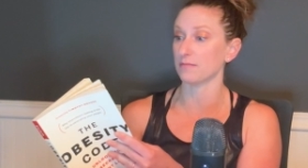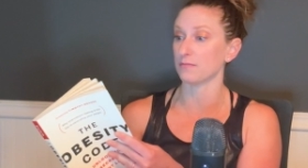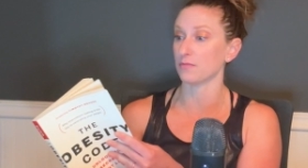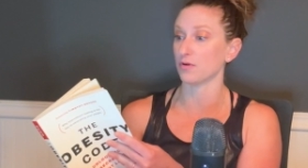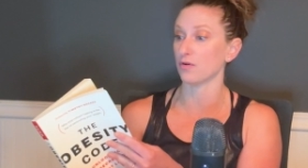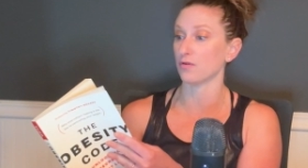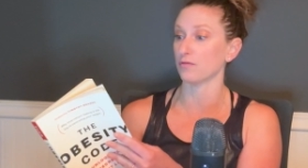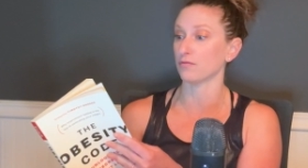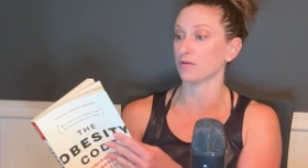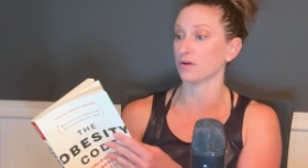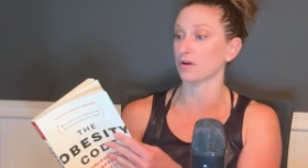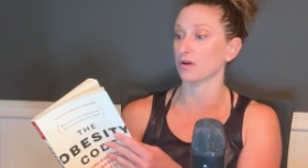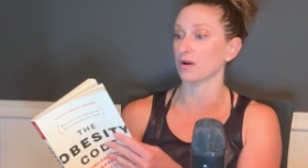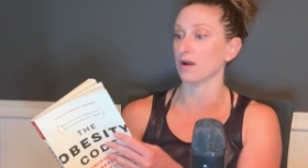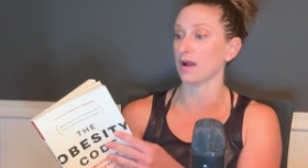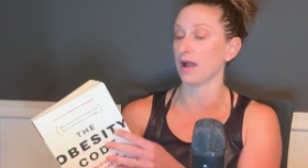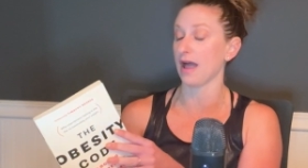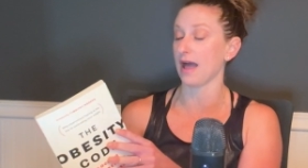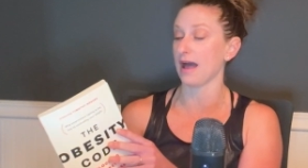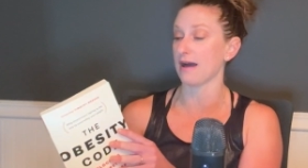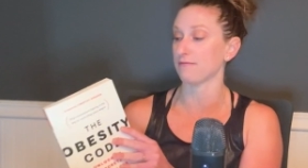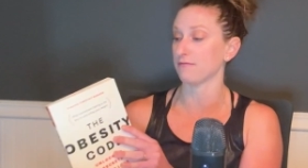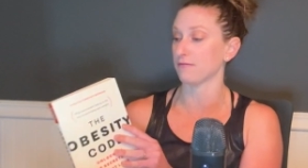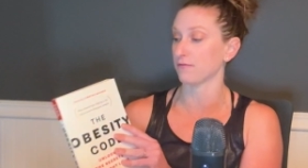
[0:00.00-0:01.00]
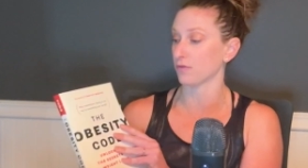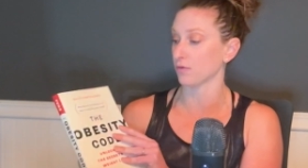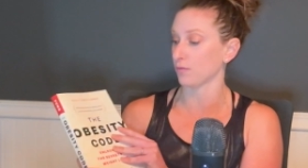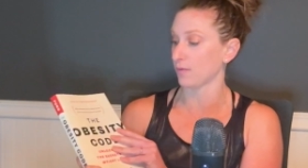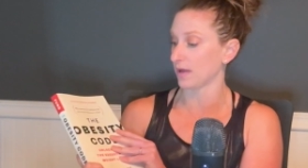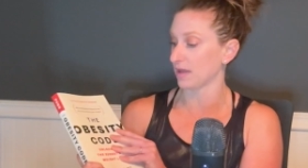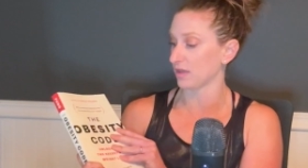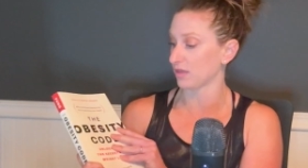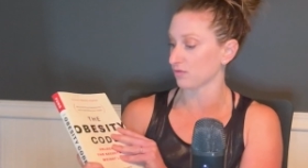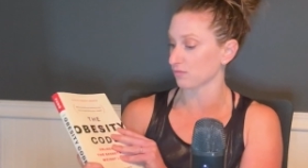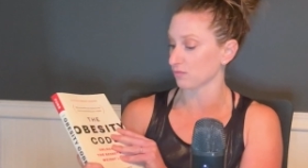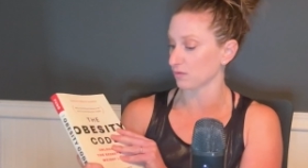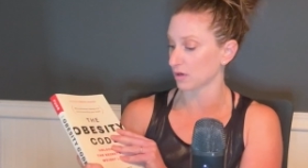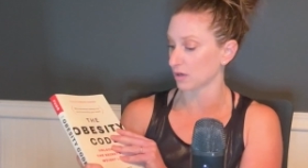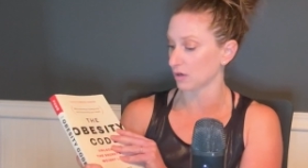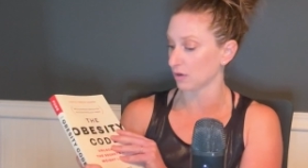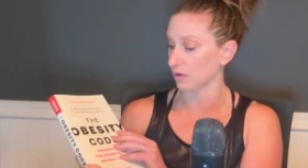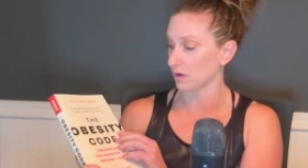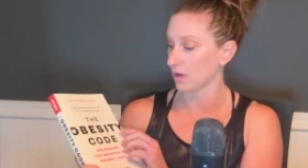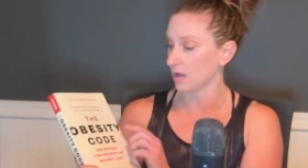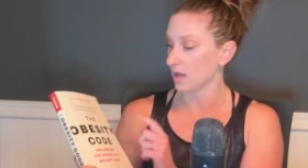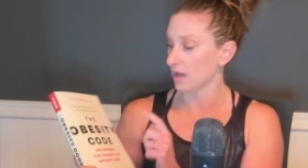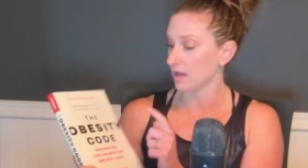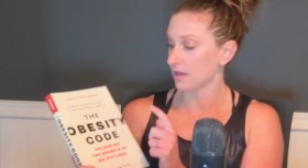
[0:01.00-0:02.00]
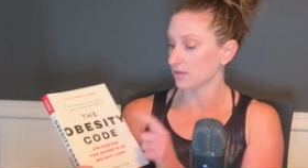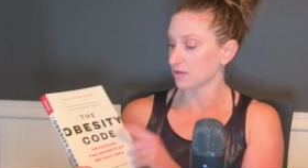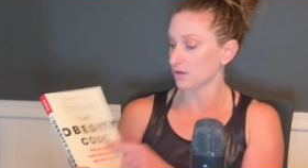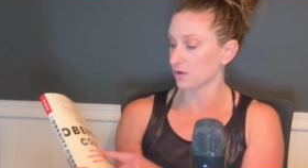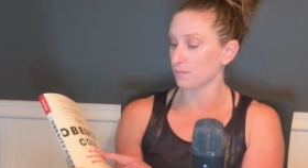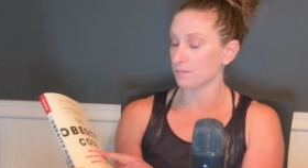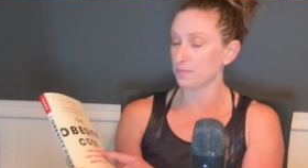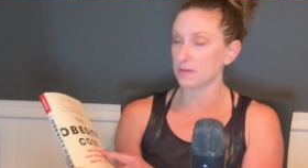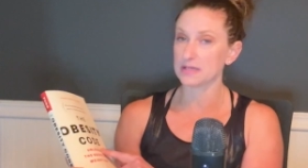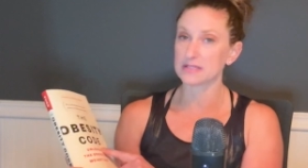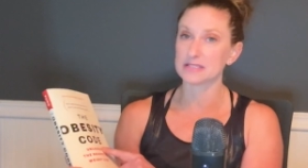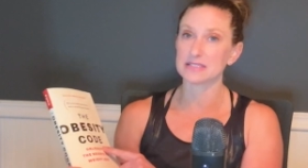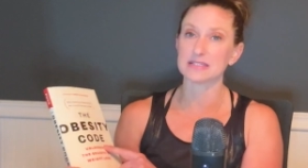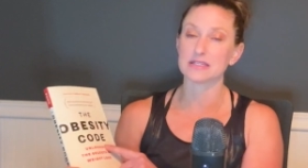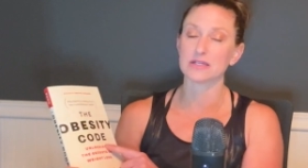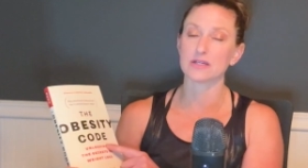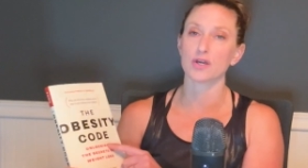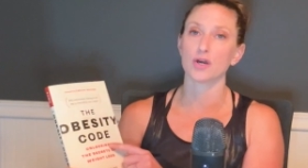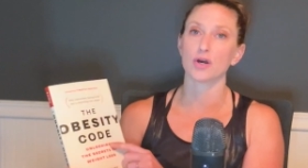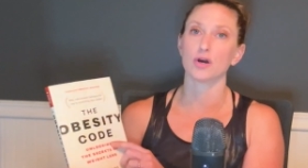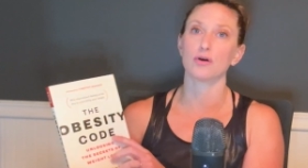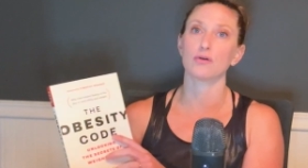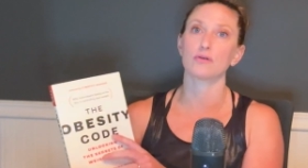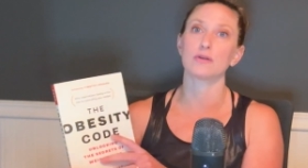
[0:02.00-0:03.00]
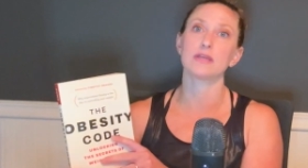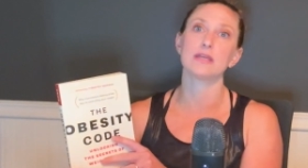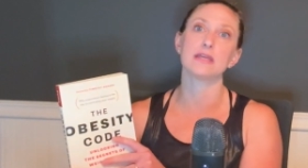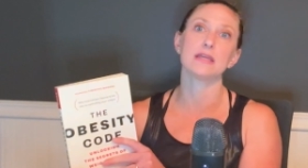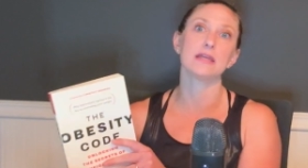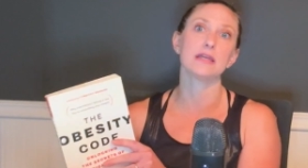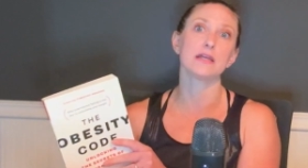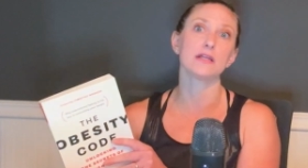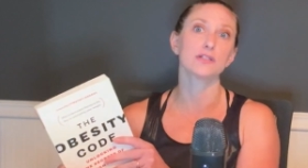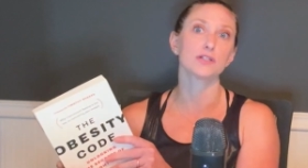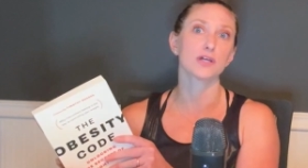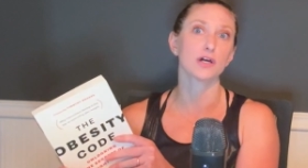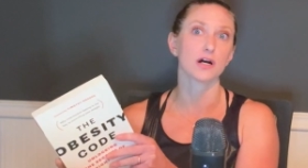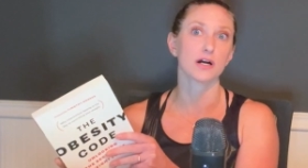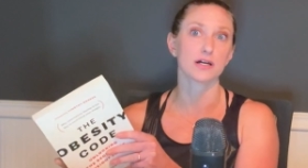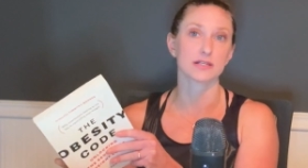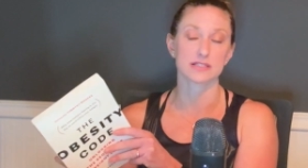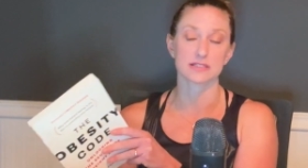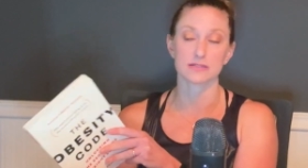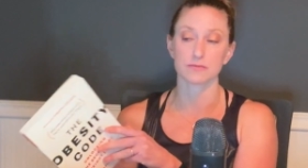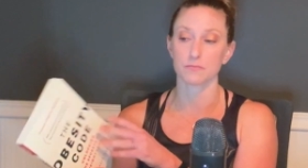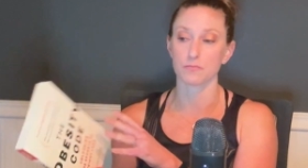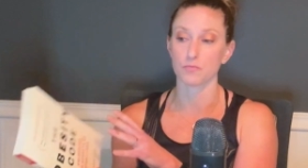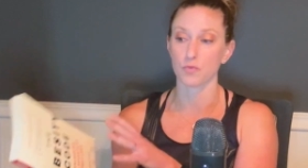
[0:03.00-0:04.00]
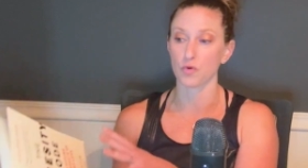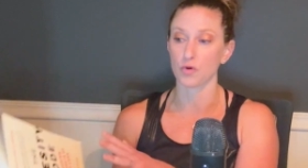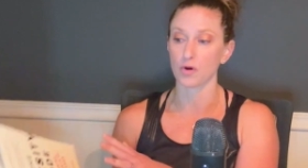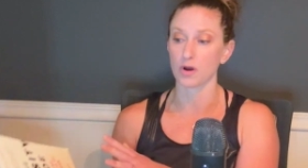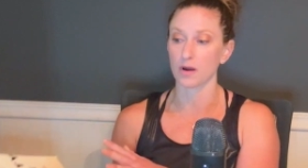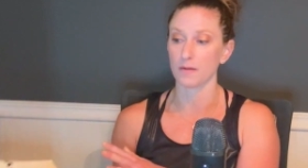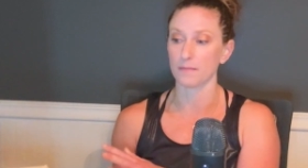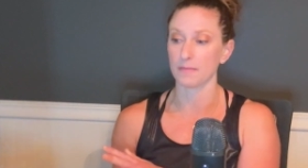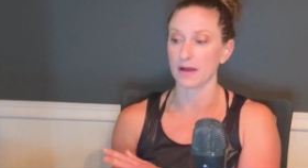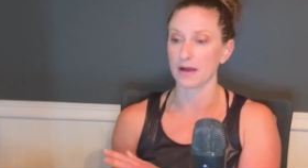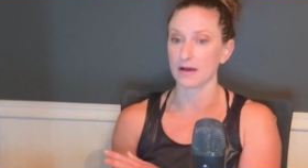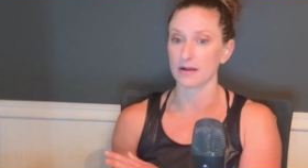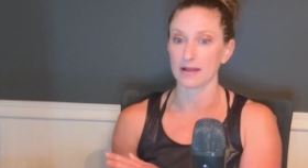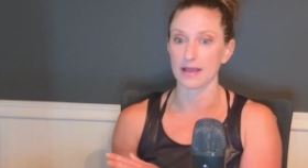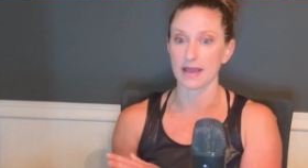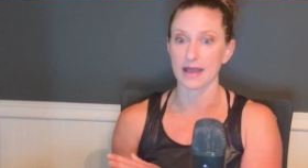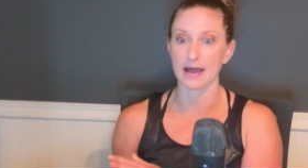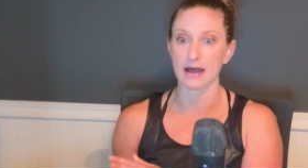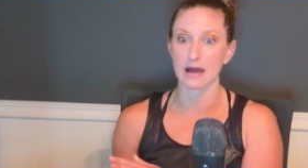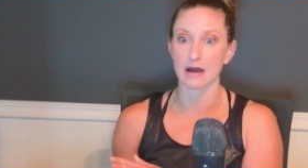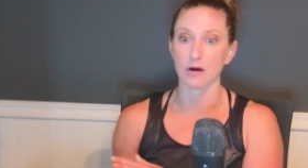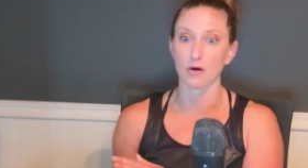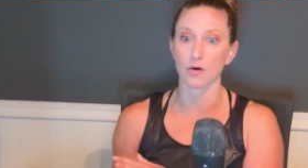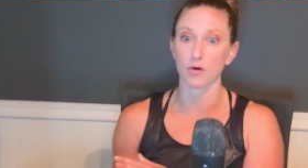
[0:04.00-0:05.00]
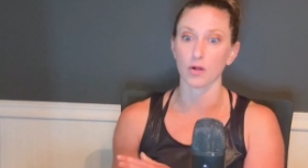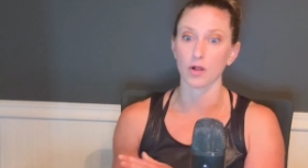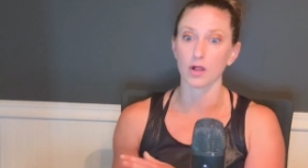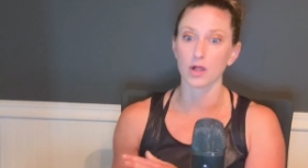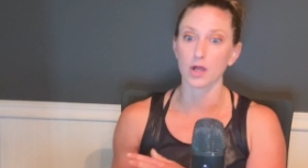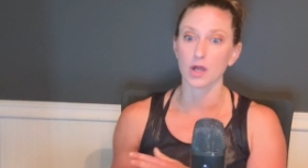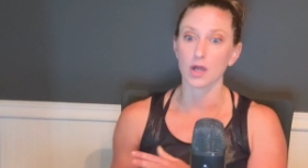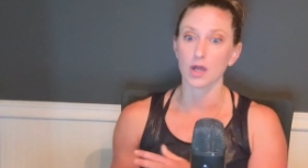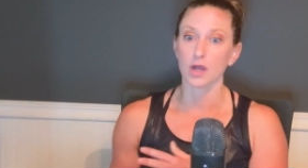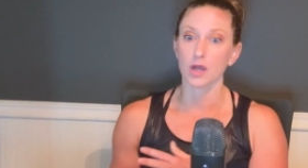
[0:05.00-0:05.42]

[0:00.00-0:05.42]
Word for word: I'm over half of the way through the obesity code, he talks more about how